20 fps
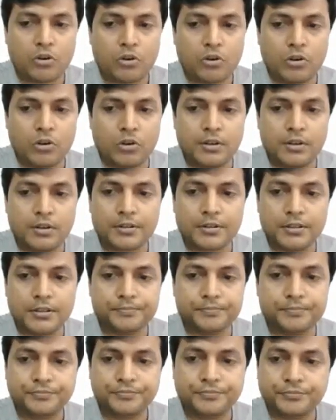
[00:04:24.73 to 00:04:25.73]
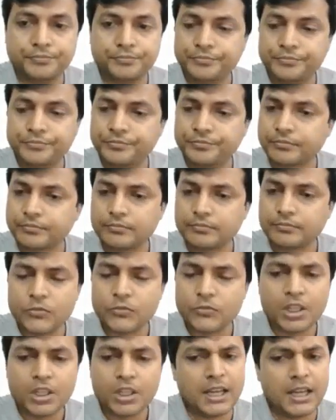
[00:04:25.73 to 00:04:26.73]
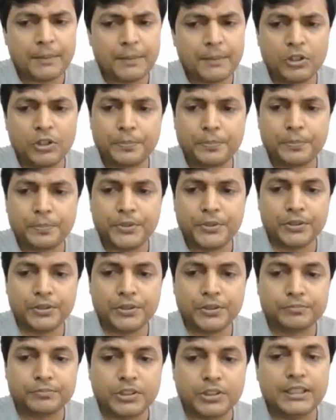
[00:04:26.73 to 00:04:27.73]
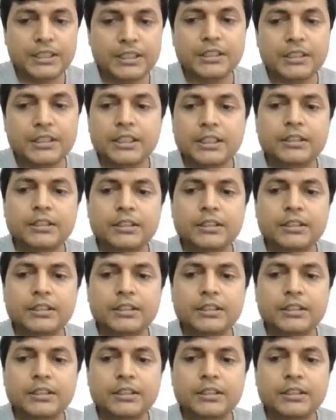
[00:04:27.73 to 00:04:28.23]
or yeah, apple or pear, right.